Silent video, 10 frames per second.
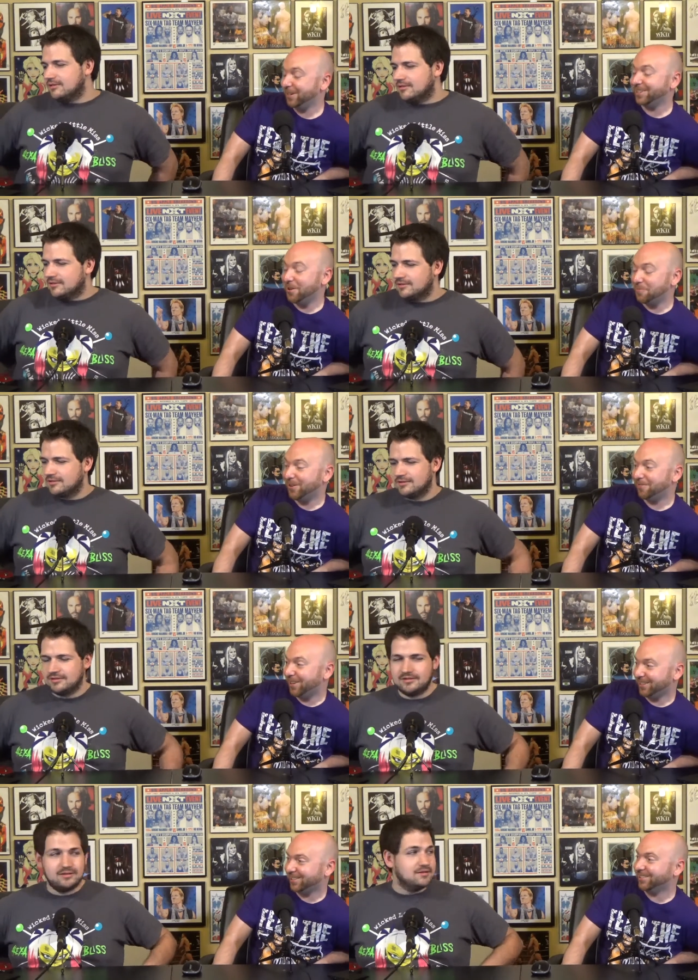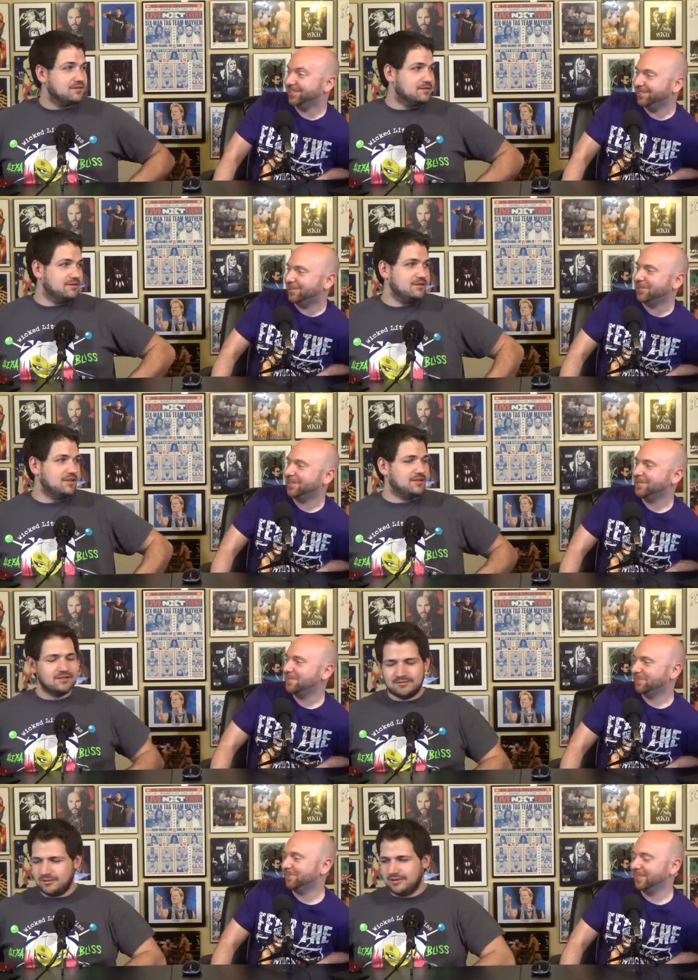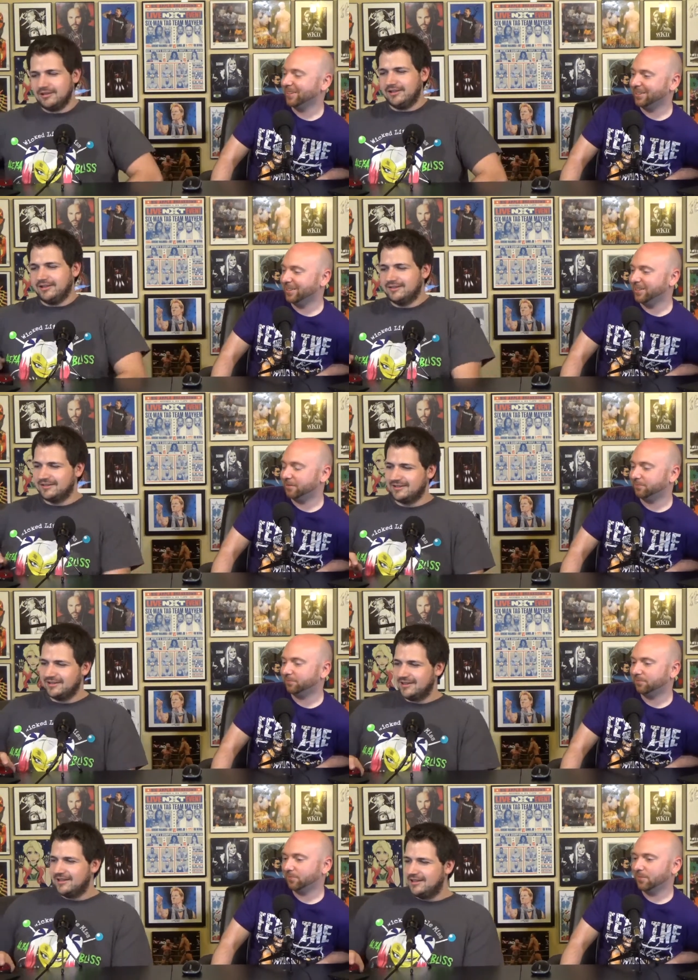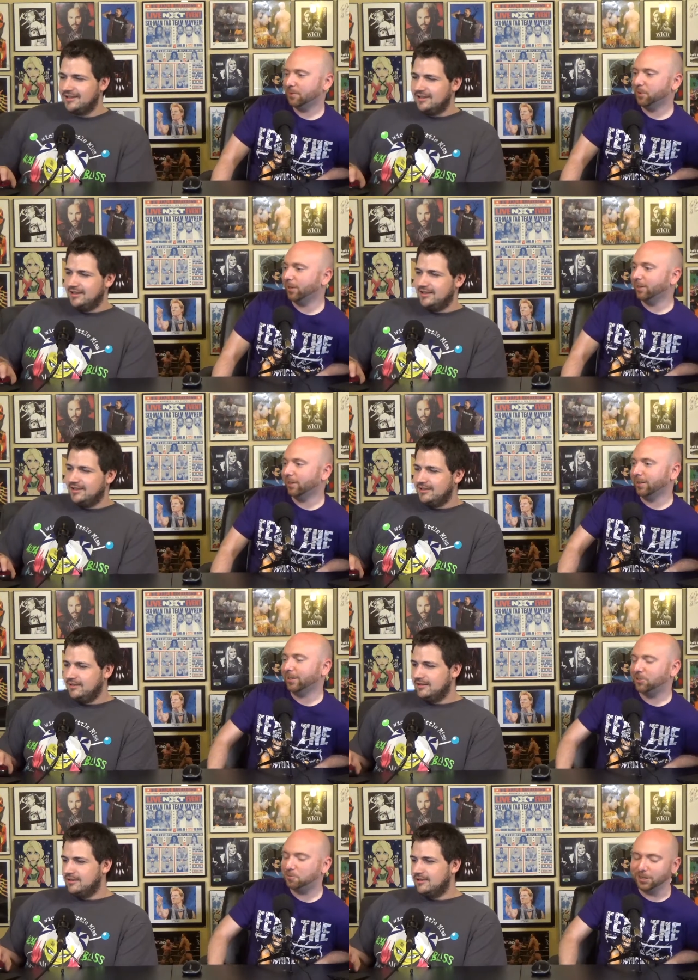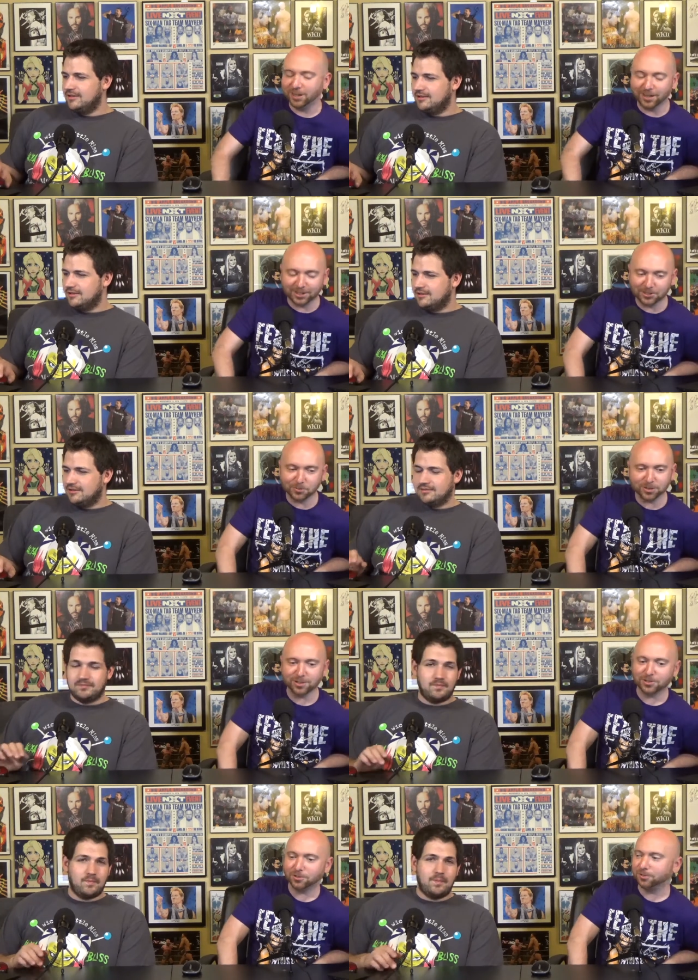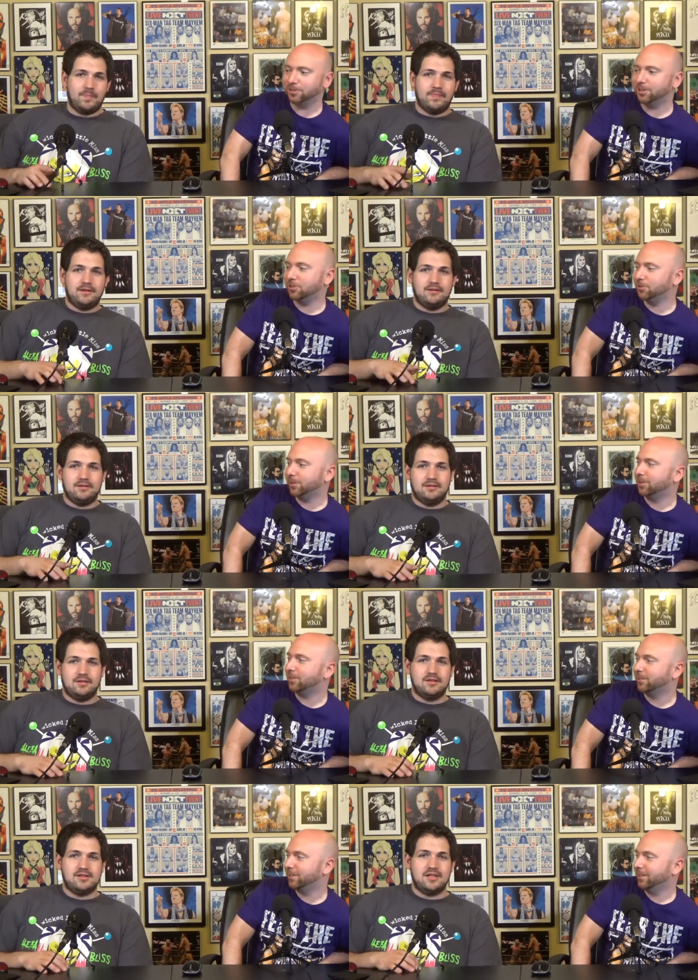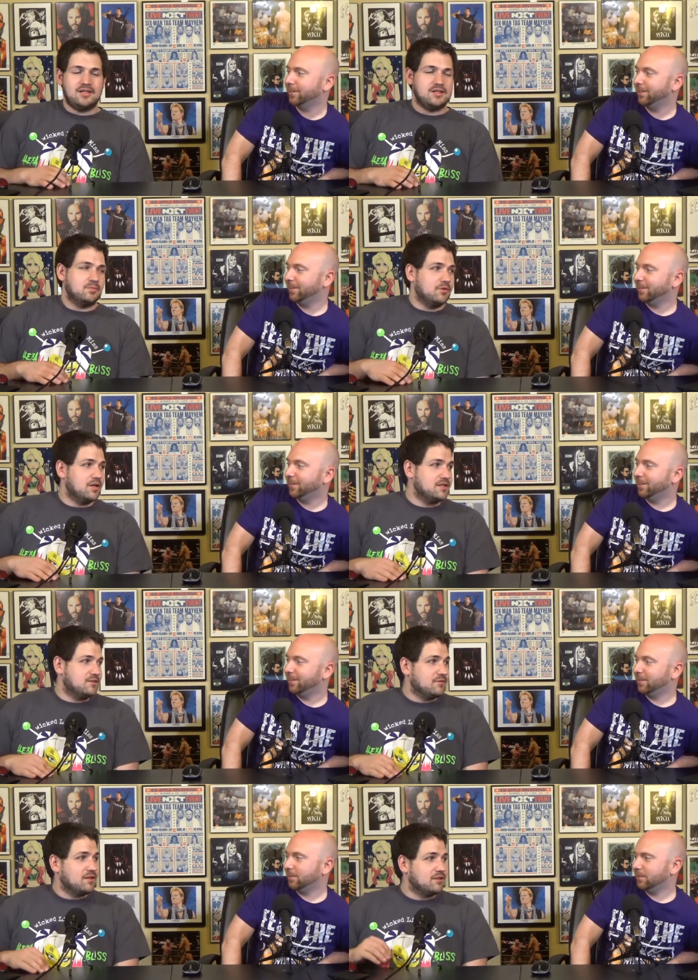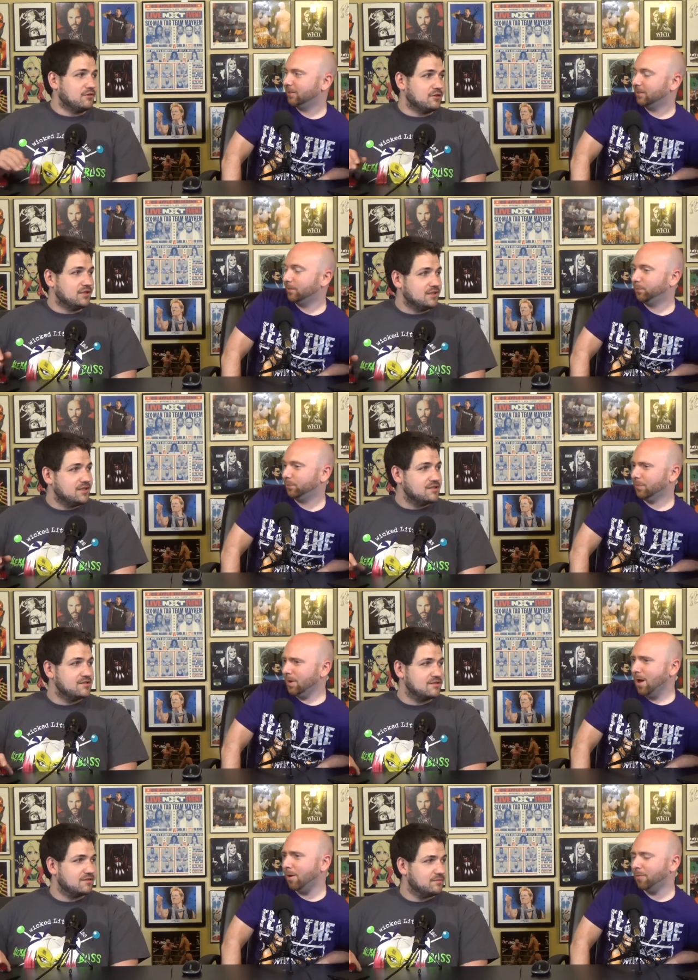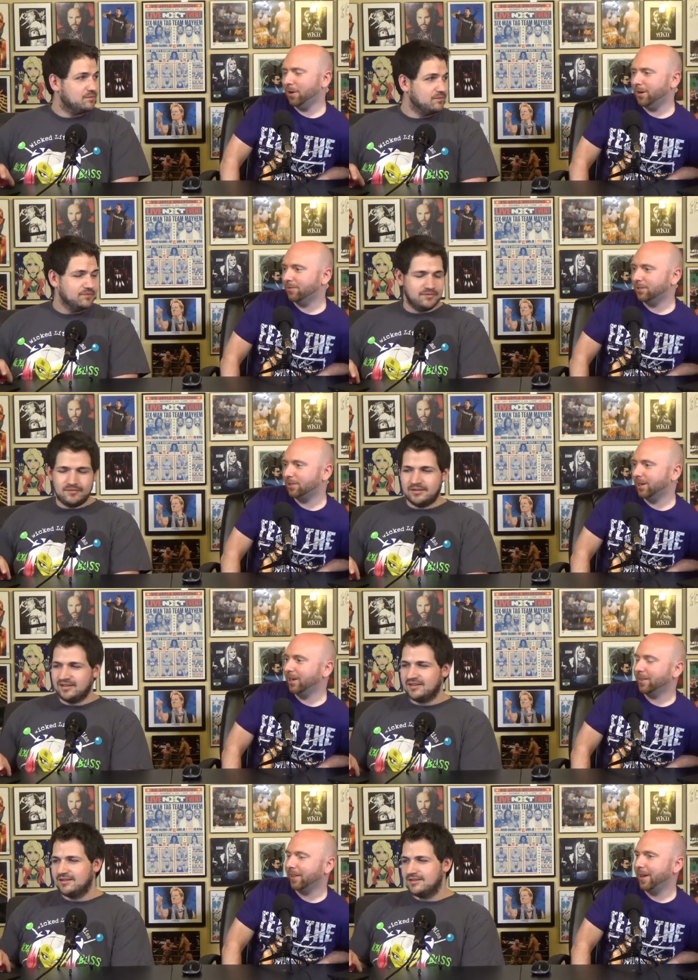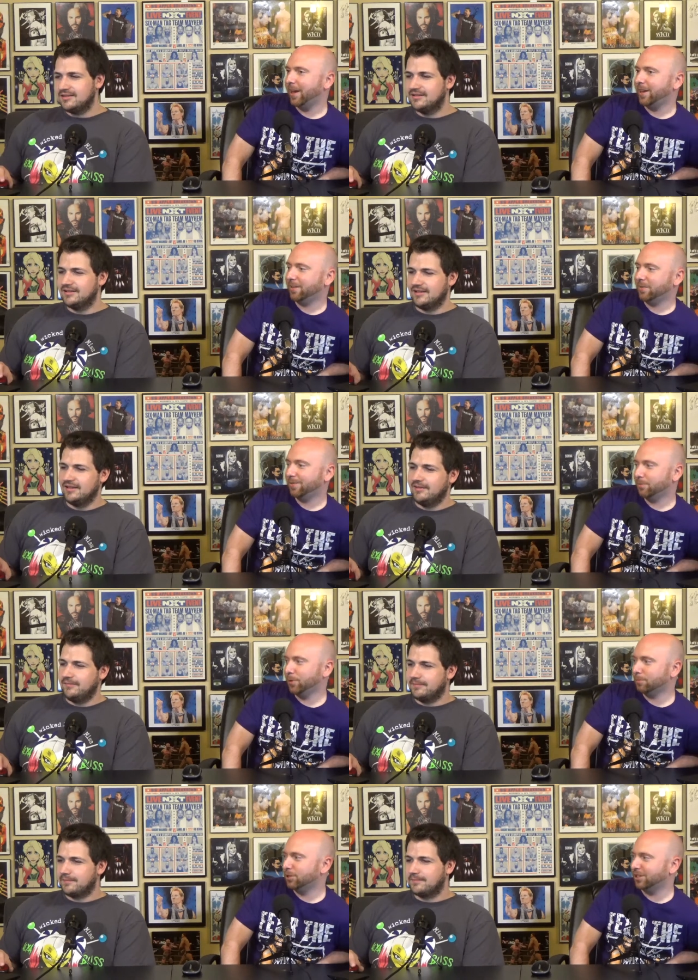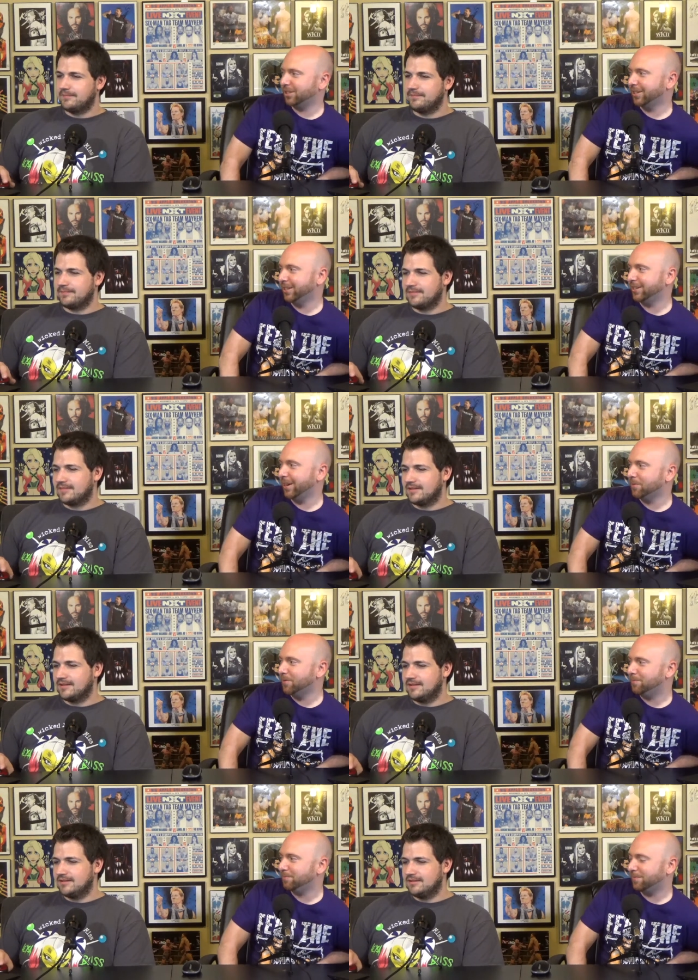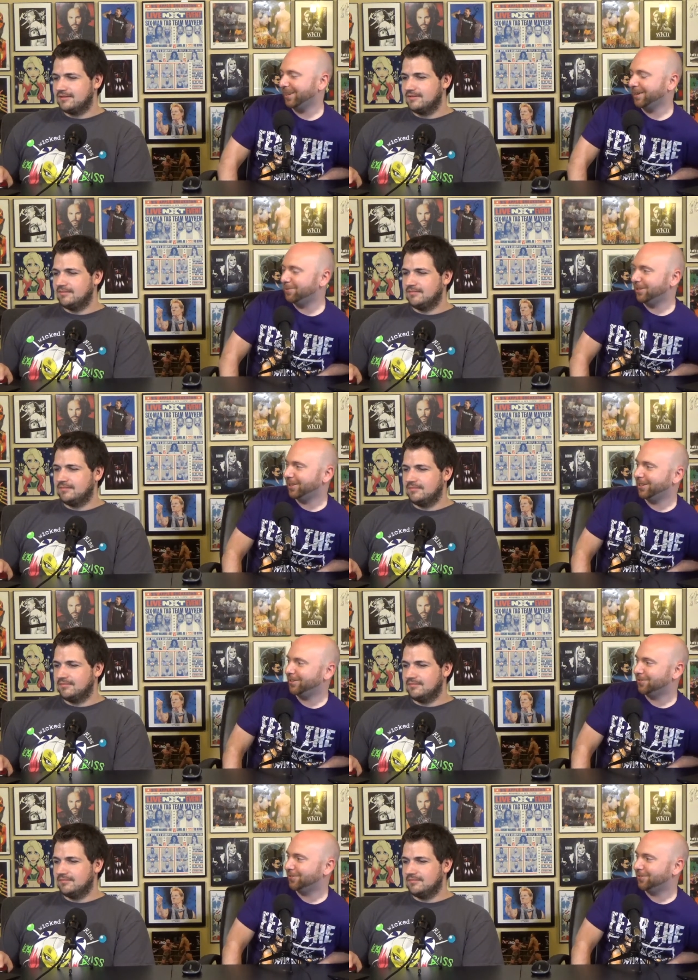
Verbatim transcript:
Speaker 1: picked up by Fox News. Yeah. Well. Yeah. Um, but l- let's be honest with this whole situation.
Speaker 2: There's not a surprise that Randy Orton did
Speaker 1: this. No, I'm not even saying that. But I'm just thinking, how many times do you think